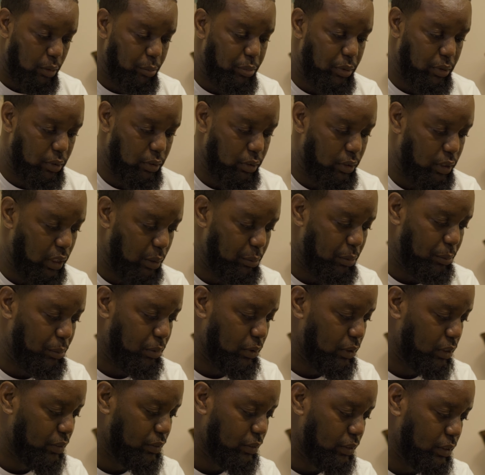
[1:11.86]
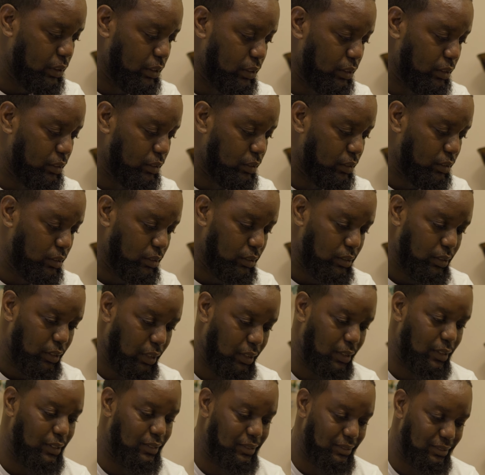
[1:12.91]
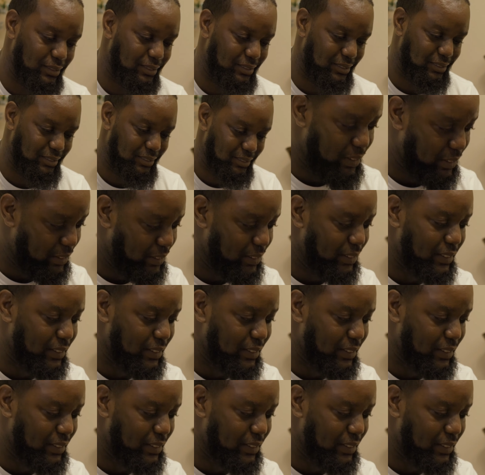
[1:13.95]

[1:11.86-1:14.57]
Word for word: I put in a couple points for these. And